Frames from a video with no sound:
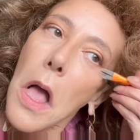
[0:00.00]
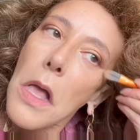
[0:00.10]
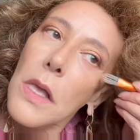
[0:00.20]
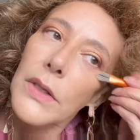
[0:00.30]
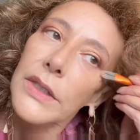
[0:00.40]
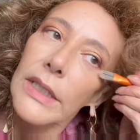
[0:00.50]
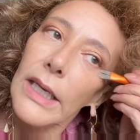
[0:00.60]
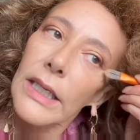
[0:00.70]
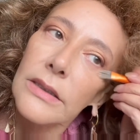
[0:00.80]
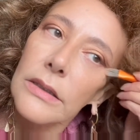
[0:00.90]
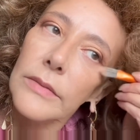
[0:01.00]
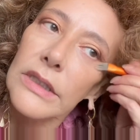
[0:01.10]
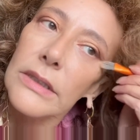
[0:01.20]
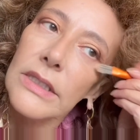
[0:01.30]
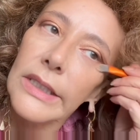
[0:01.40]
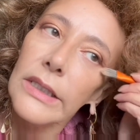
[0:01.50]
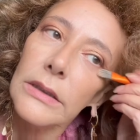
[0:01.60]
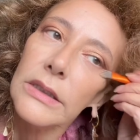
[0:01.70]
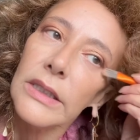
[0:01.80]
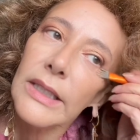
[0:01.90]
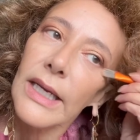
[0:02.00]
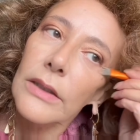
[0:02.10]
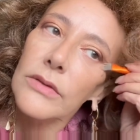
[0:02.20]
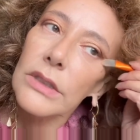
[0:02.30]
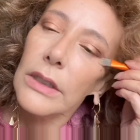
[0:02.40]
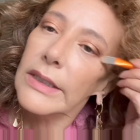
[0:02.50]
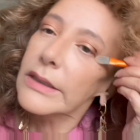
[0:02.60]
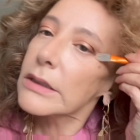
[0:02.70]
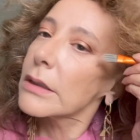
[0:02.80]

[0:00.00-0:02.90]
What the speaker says: I'm just going to add some concealer to the outside